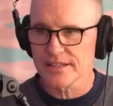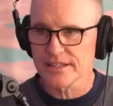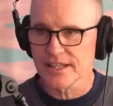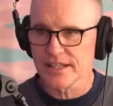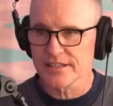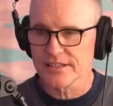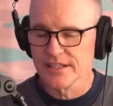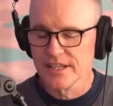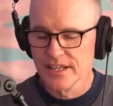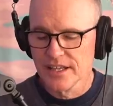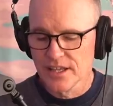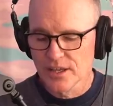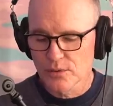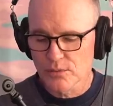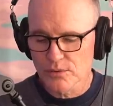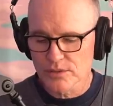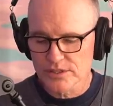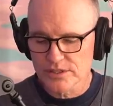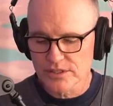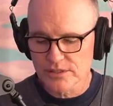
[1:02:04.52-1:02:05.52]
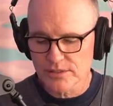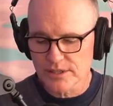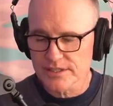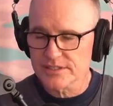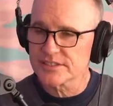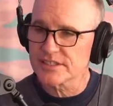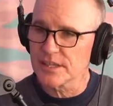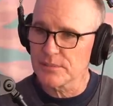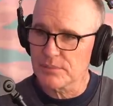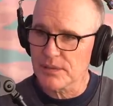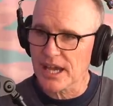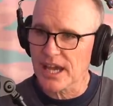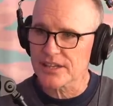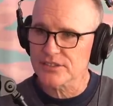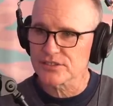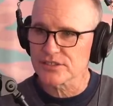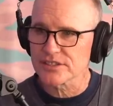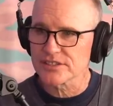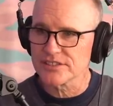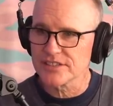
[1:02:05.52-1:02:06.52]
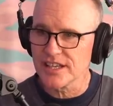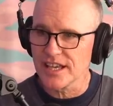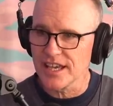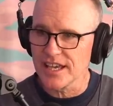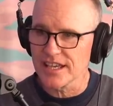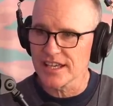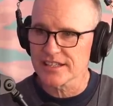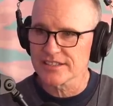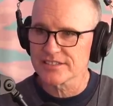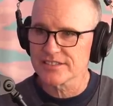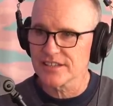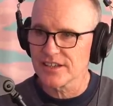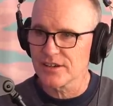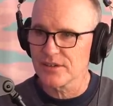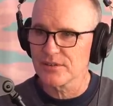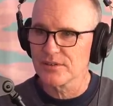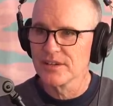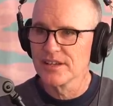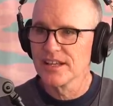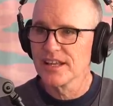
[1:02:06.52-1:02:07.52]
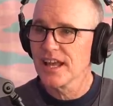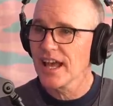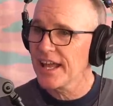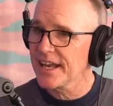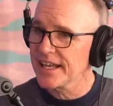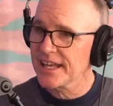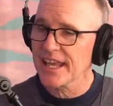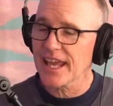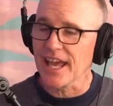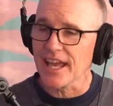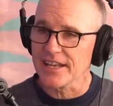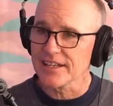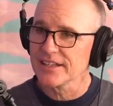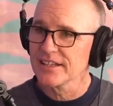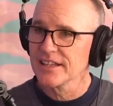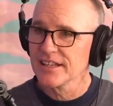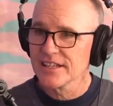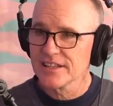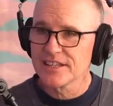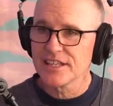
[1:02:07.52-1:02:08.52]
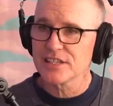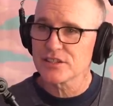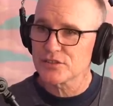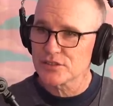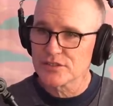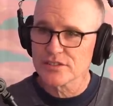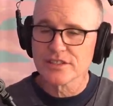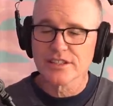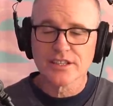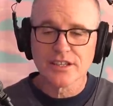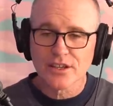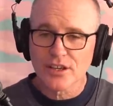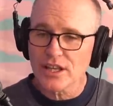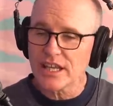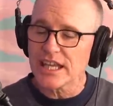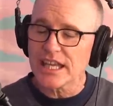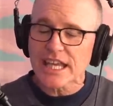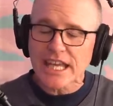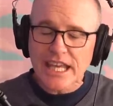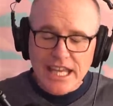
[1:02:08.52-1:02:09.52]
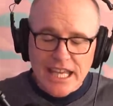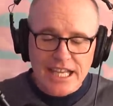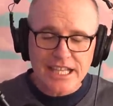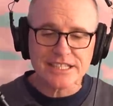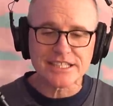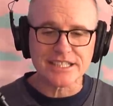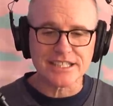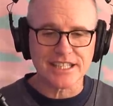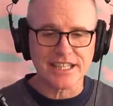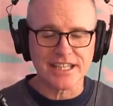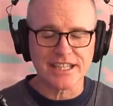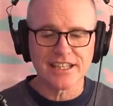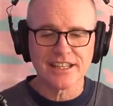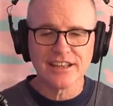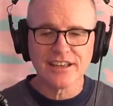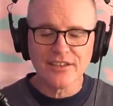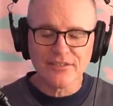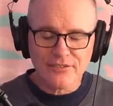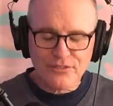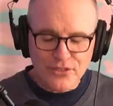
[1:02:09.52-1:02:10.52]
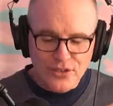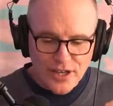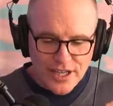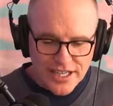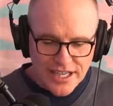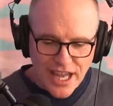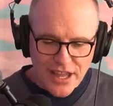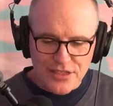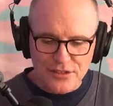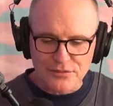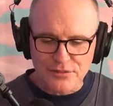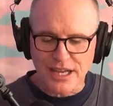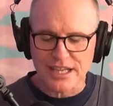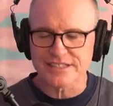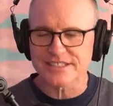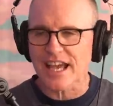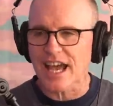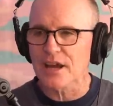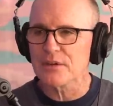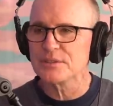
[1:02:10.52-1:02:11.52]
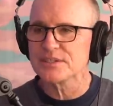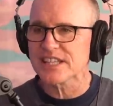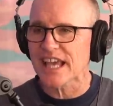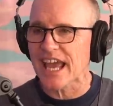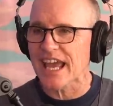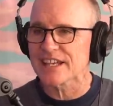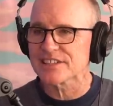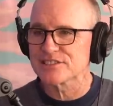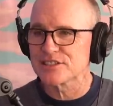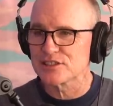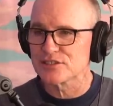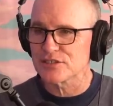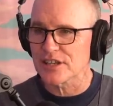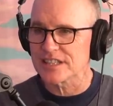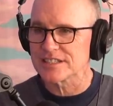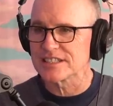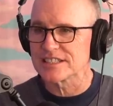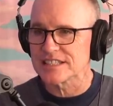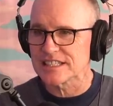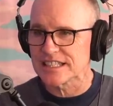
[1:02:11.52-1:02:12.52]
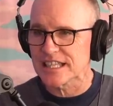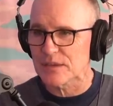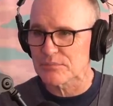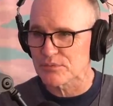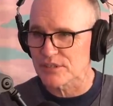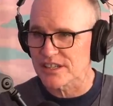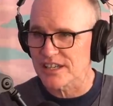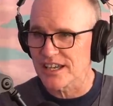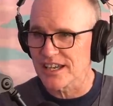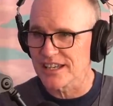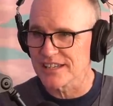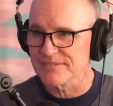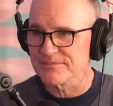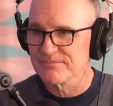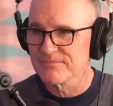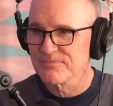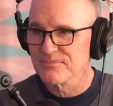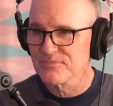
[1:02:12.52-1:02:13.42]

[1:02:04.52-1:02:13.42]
And then we're doing, it's St. Patrick's Day. And so, and again, this easily, for another race, I was asked to dress as a leprechaun.